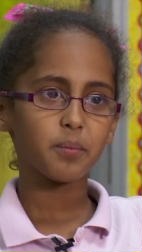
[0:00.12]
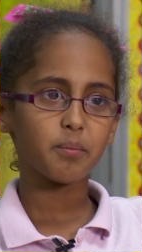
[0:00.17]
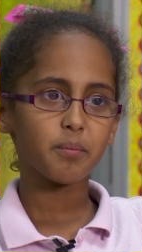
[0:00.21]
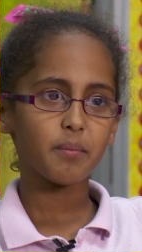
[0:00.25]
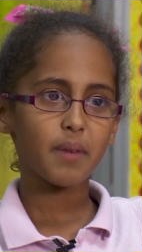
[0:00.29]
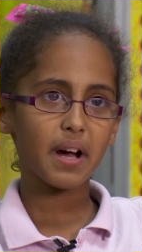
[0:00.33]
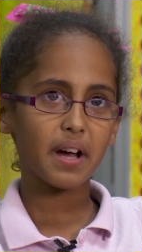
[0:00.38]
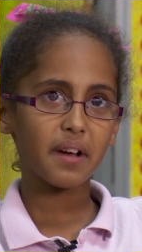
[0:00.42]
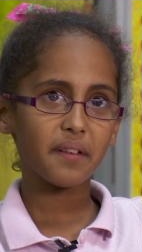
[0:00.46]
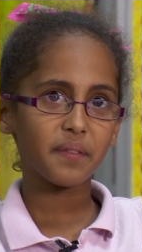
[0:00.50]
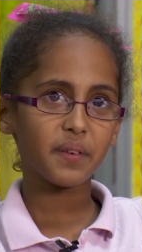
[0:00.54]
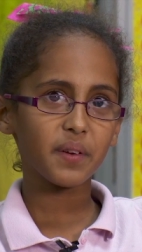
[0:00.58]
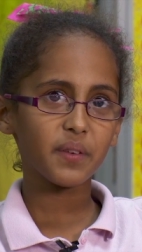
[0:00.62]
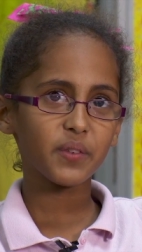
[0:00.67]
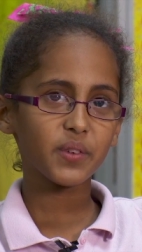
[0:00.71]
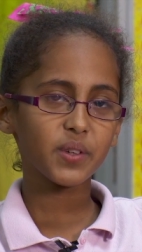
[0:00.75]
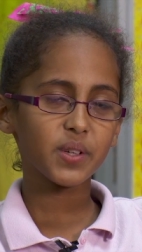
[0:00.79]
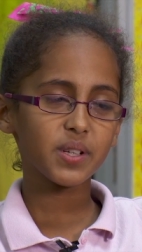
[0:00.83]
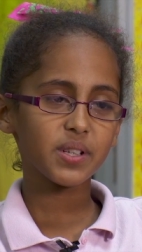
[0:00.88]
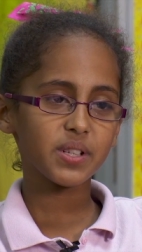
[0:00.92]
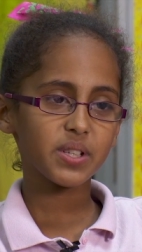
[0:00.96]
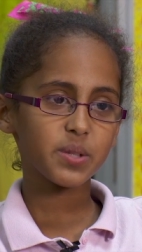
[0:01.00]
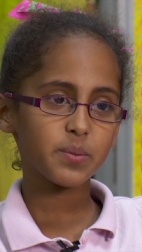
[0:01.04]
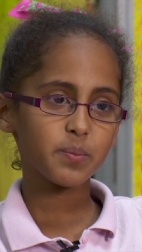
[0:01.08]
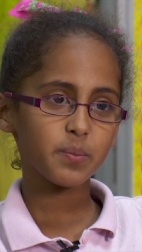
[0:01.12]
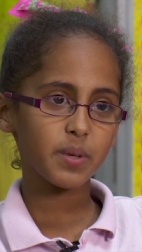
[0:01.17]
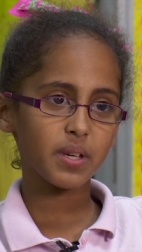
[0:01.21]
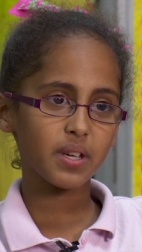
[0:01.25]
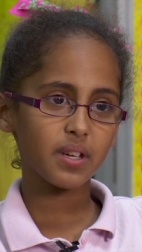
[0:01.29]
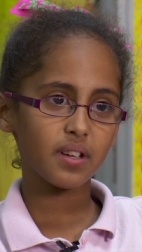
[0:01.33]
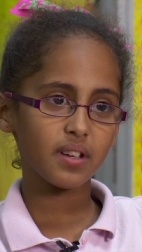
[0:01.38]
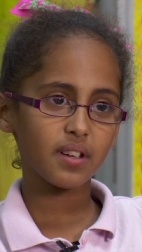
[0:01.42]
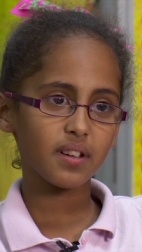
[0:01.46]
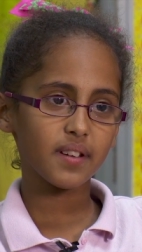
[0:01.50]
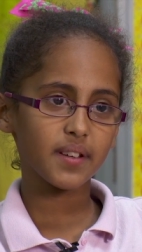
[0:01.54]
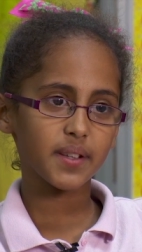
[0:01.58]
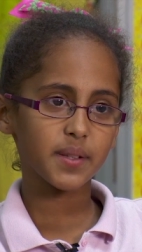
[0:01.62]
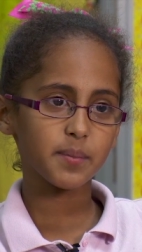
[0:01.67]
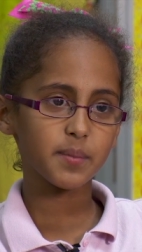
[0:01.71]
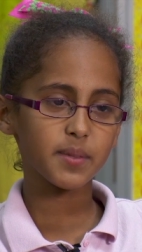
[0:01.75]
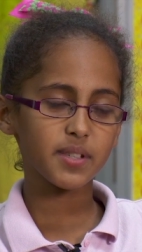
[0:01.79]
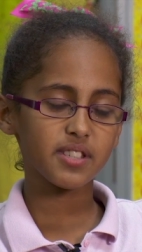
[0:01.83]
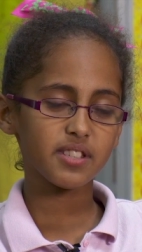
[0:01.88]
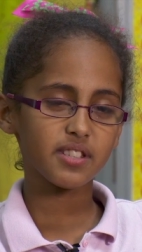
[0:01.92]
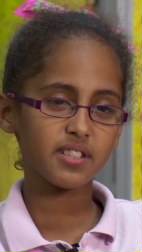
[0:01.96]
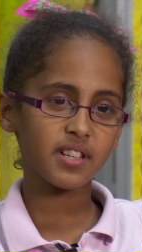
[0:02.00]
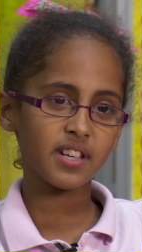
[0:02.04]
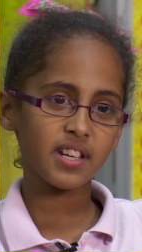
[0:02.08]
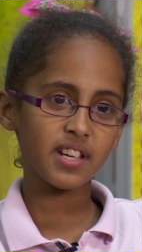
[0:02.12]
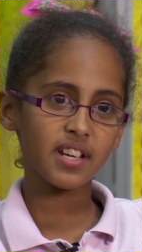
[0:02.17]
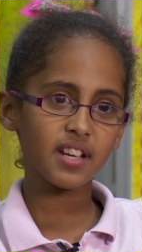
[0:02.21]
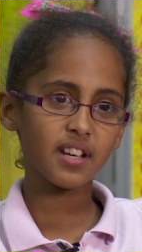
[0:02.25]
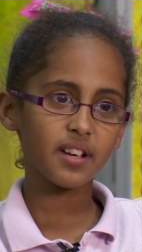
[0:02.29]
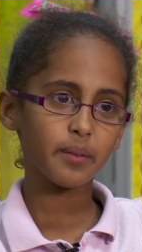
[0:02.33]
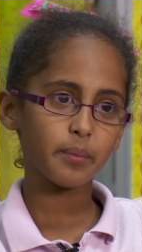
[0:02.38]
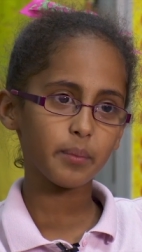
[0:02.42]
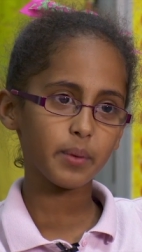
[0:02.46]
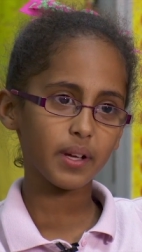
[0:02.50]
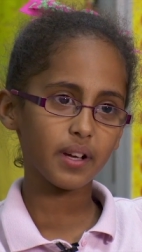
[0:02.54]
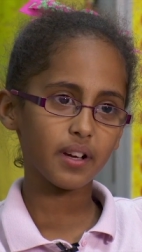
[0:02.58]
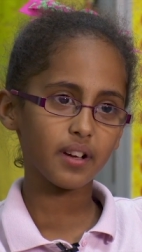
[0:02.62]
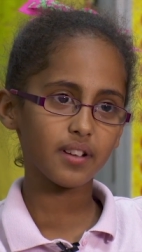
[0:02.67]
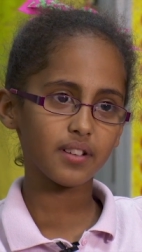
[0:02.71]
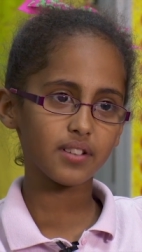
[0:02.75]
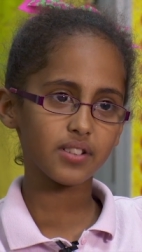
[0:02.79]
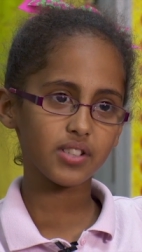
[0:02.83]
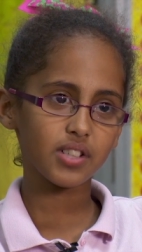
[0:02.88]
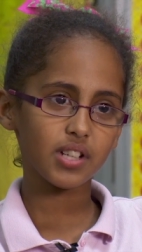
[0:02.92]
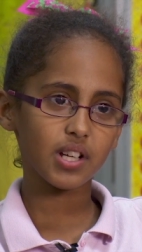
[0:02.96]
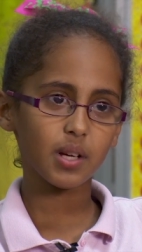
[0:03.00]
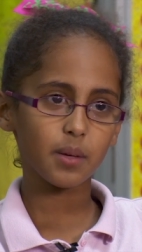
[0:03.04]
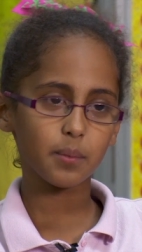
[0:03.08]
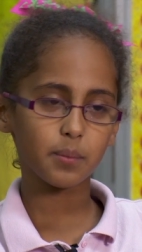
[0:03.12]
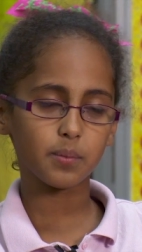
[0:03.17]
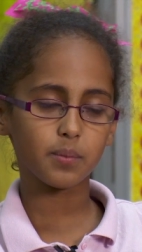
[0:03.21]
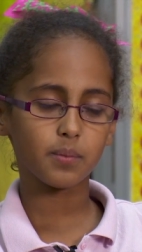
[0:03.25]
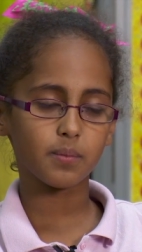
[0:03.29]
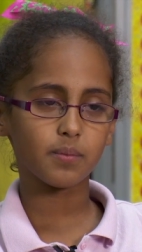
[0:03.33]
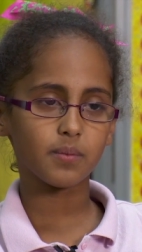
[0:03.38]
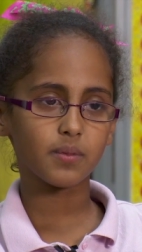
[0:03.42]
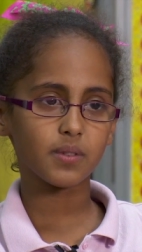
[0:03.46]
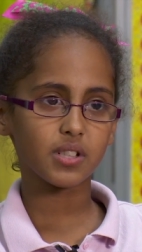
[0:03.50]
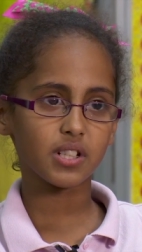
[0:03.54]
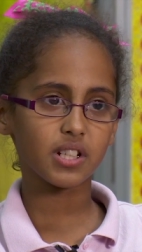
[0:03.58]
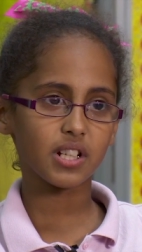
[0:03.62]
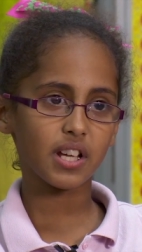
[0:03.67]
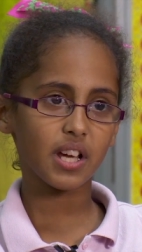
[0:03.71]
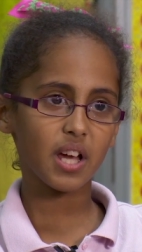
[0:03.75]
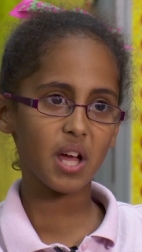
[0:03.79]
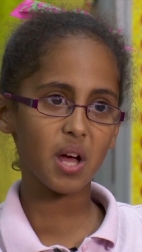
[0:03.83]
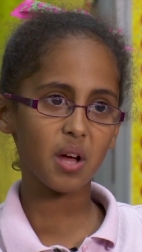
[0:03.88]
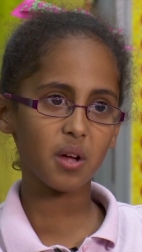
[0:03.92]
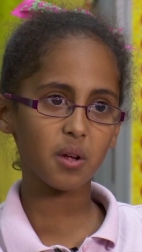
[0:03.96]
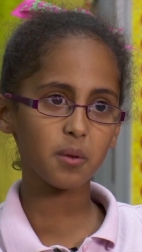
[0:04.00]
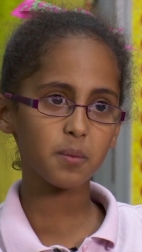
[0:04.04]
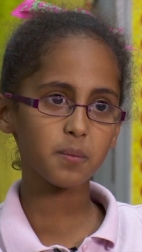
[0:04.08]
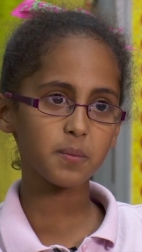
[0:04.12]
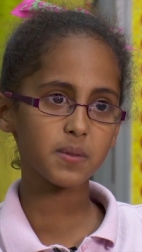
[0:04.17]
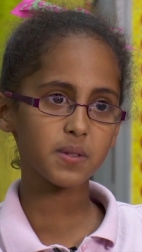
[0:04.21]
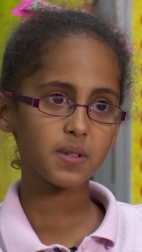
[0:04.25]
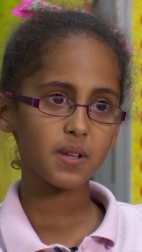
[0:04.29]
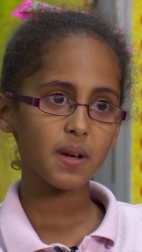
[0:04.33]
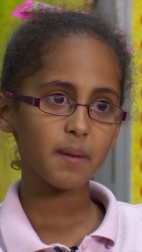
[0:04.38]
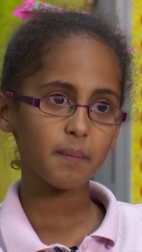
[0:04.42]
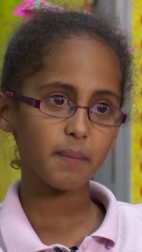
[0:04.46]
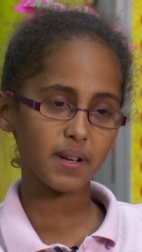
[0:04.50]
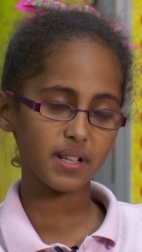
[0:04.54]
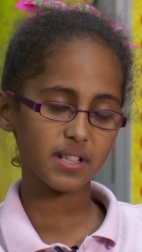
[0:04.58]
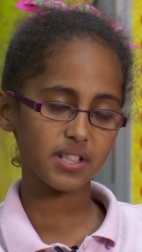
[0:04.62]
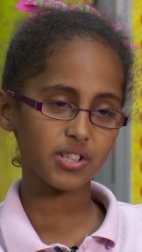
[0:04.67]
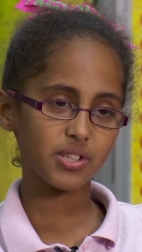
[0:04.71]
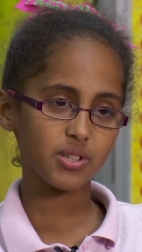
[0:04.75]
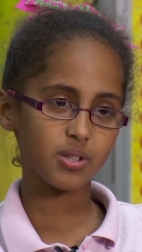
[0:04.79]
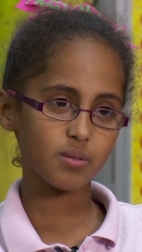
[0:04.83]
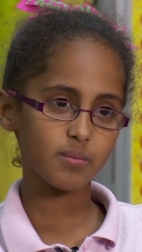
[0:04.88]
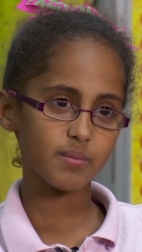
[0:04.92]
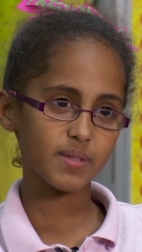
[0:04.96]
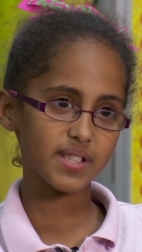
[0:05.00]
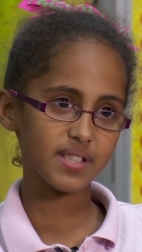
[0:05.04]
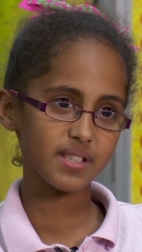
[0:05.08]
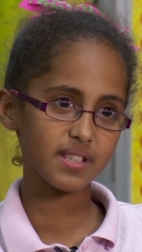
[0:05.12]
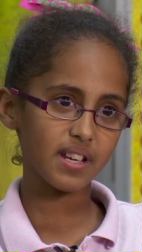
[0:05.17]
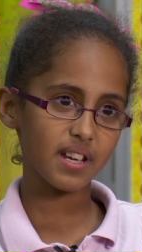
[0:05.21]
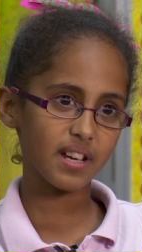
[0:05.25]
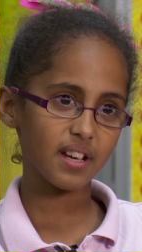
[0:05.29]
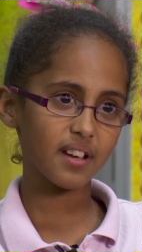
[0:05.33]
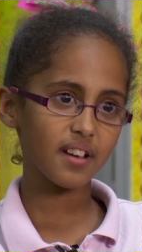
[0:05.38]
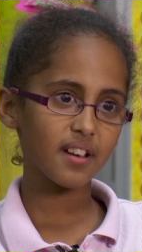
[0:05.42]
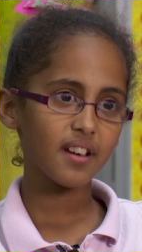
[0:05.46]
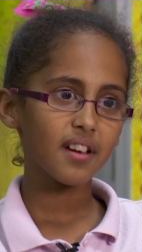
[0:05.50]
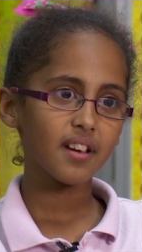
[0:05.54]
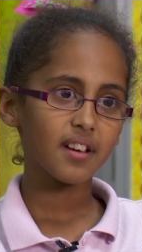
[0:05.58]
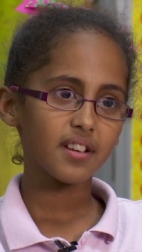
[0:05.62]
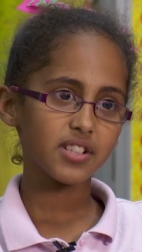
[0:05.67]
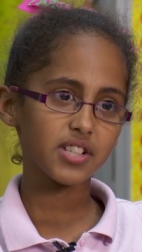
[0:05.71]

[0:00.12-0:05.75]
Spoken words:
My favorite ESP is Miss Teague because she helps my teacher, Miss Day.